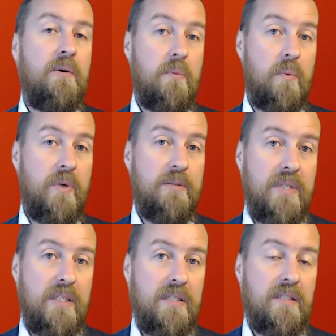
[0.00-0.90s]
which
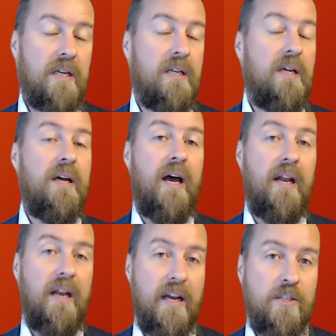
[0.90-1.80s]
means that
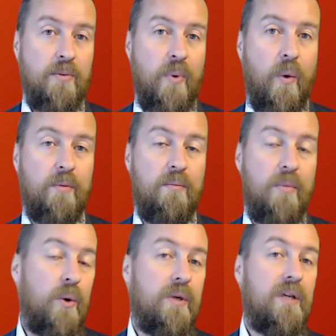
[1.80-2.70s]
an export
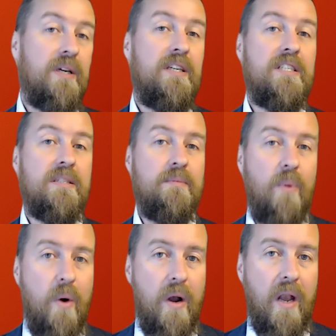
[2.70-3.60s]
mode is
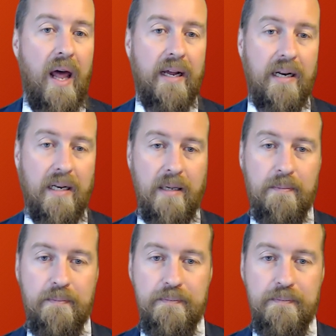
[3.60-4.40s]
more likely.